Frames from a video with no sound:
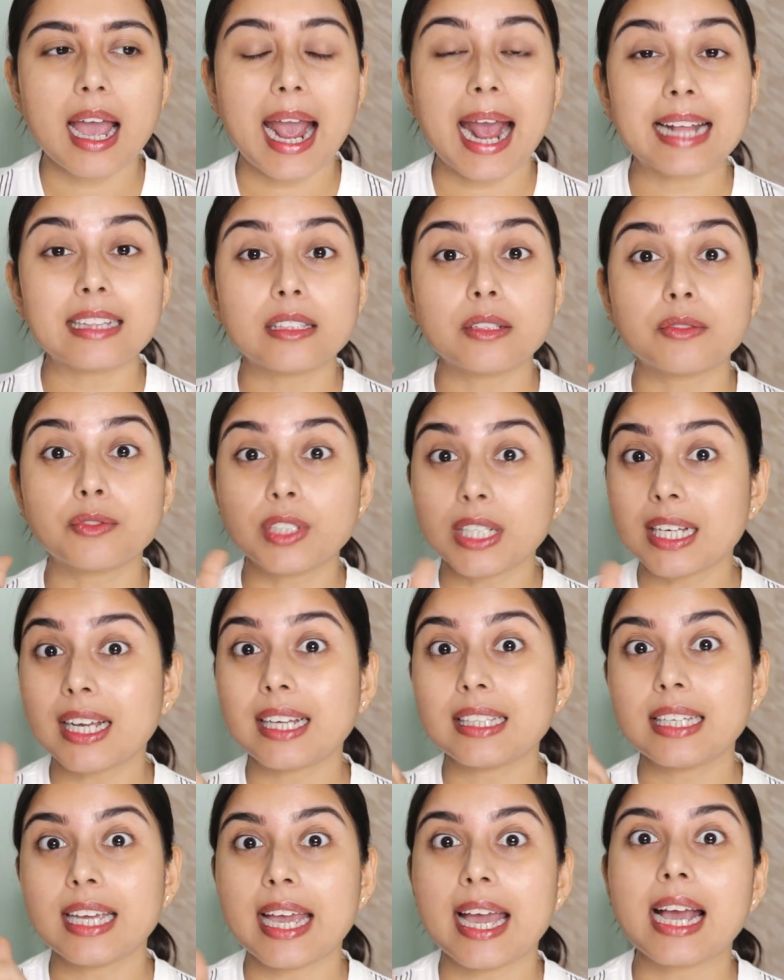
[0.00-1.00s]
and the
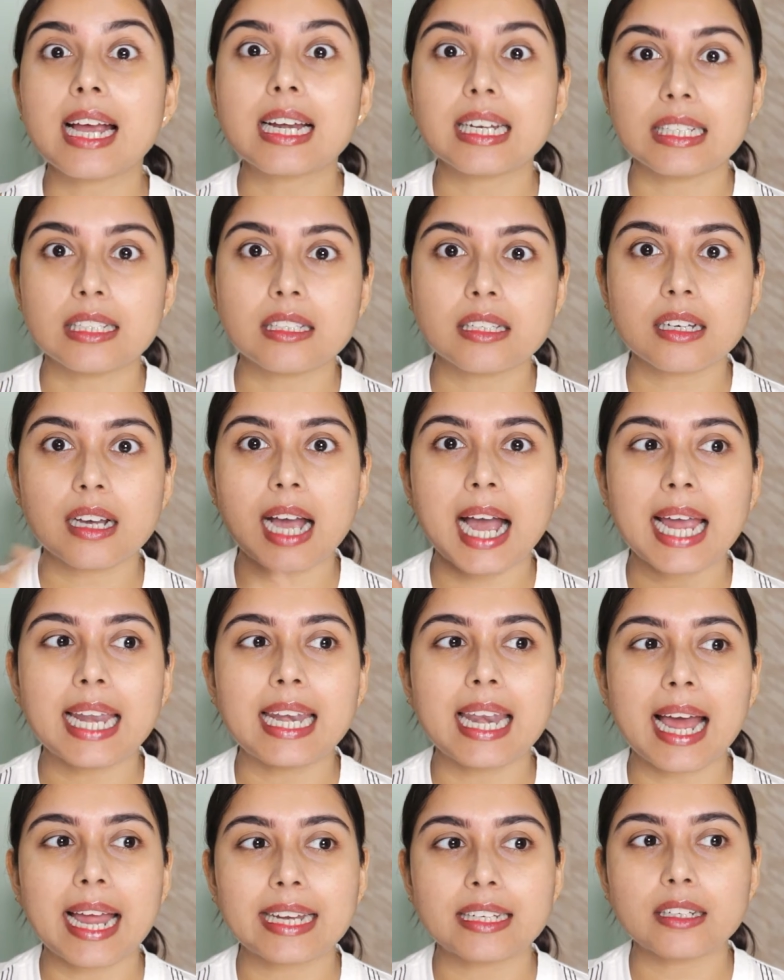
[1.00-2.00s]
Bringadi hair cleanser, I
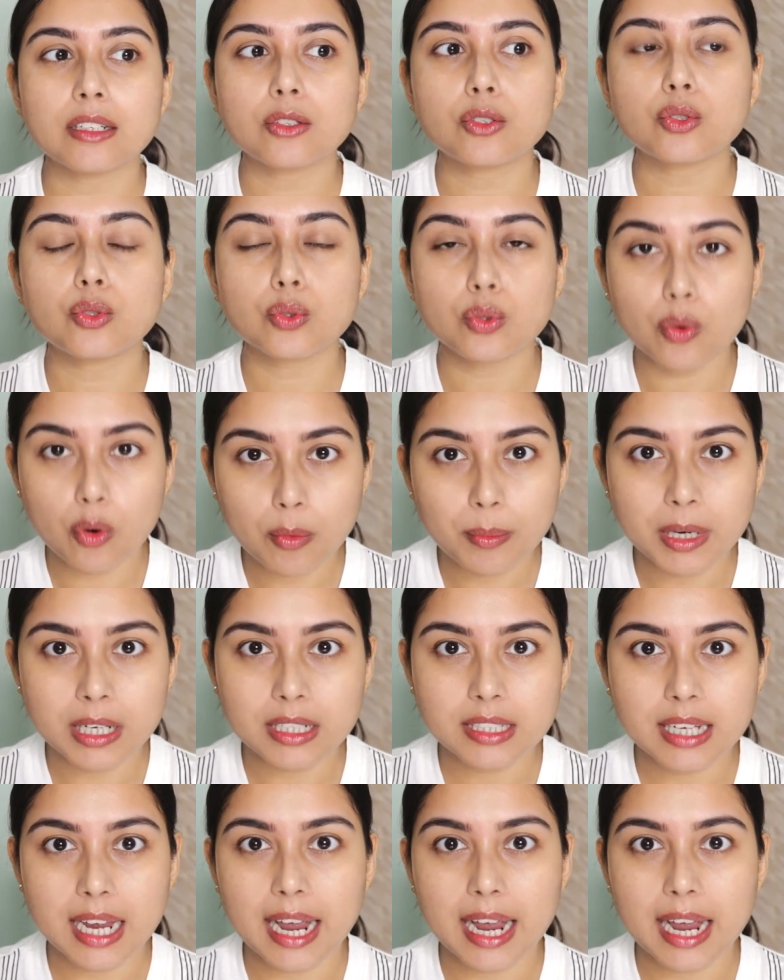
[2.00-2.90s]
liked it so much.